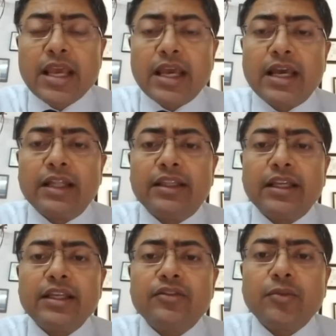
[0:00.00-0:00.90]
Uh,
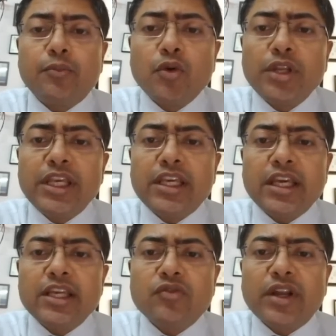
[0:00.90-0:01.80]
there is a bony
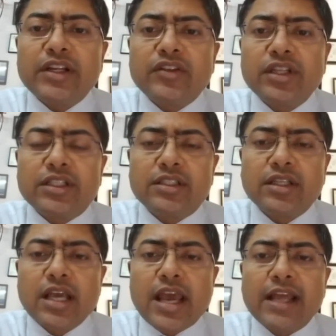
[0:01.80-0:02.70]
cage where it
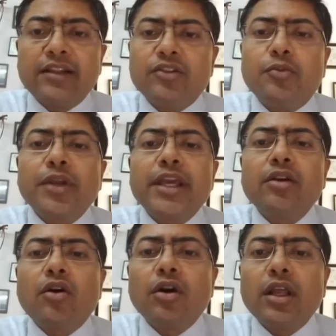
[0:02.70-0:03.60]
sits, and this
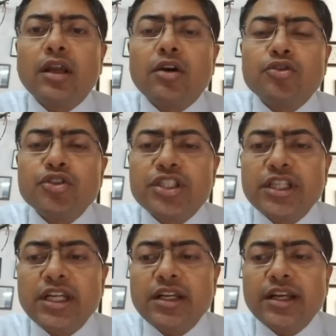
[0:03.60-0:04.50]
brain all along to
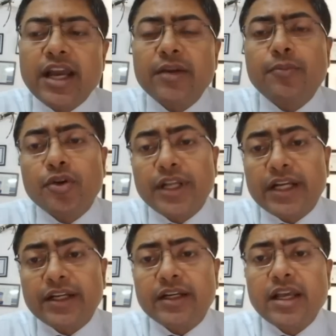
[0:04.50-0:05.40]
shield and
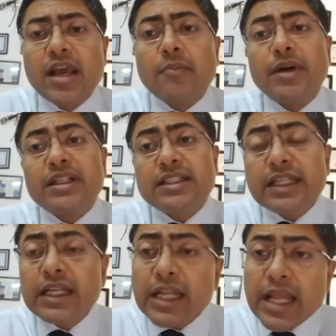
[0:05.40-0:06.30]
protect it. But
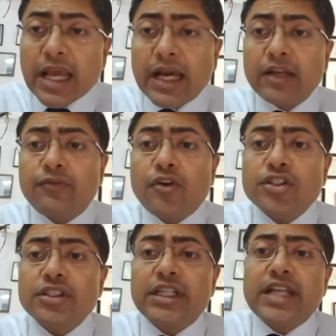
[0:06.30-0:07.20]
still,
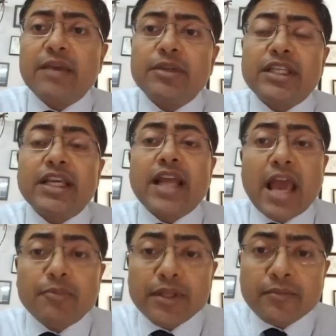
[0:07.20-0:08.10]
unfortunate damage can
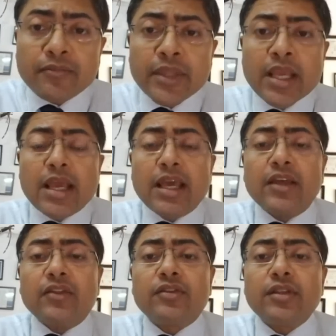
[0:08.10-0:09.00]
happen.
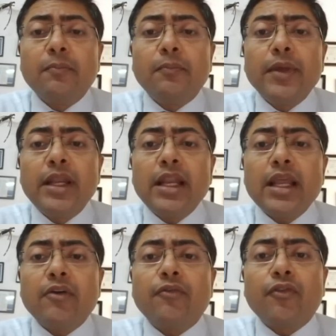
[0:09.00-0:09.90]
A
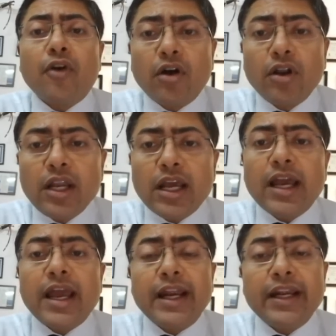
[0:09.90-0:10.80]
simple a fall,
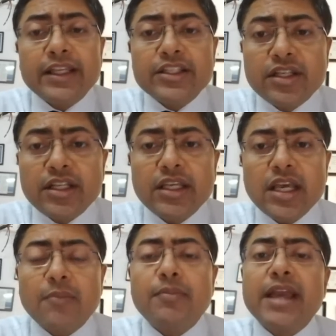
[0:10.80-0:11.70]
a head
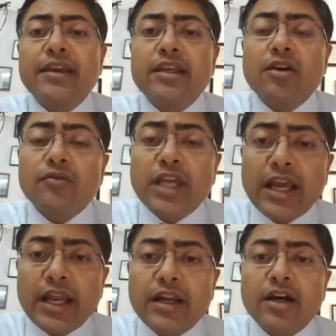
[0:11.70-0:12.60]
injury, a banging of the
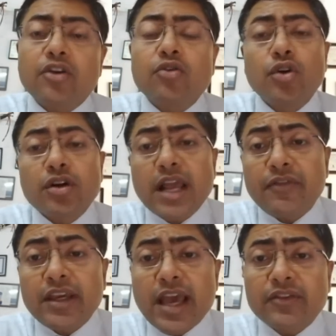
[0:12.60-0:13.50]
head, a road
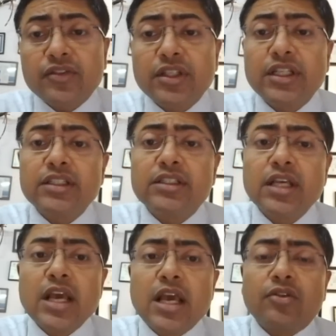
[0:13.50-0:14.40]
traffic accidents.
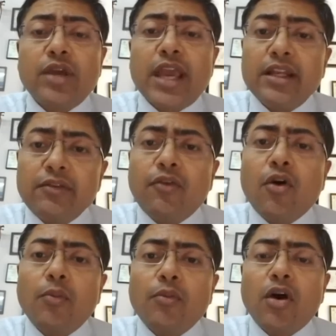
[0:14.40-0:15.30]
So any
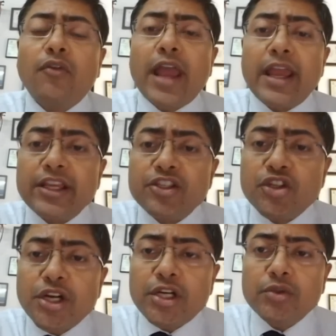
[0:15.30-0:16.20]
form of
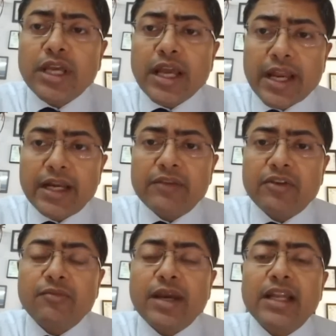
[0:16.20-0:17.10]
injury to the head,
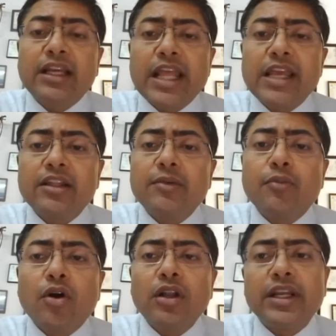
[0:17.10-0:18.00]
even while playing, the
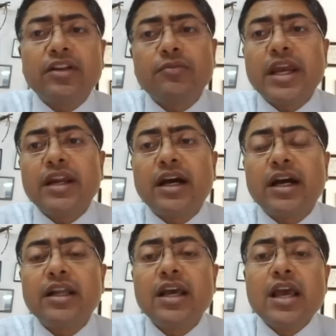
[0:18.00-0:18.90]
ball hits my head
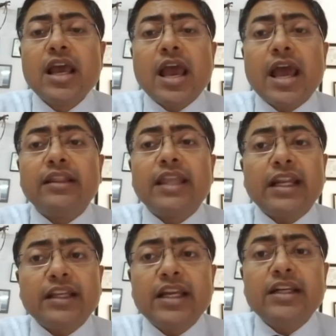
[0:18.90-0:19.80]
hard, and
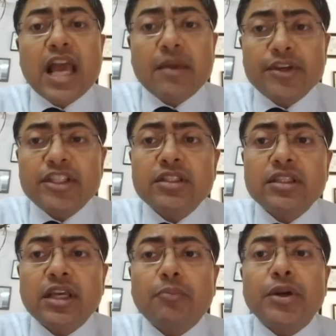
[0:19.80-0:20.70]
that can damage
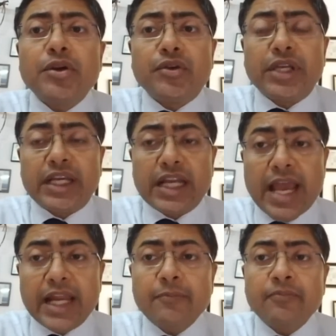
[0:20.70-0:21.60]
the pituitary
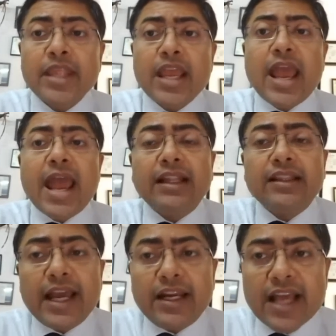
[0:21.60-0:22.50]
gland. And
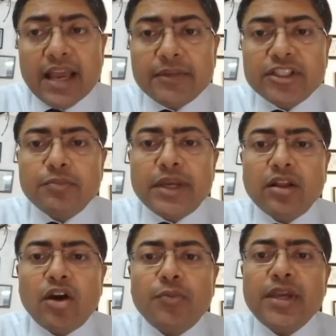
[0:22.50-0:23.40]
that damage may not be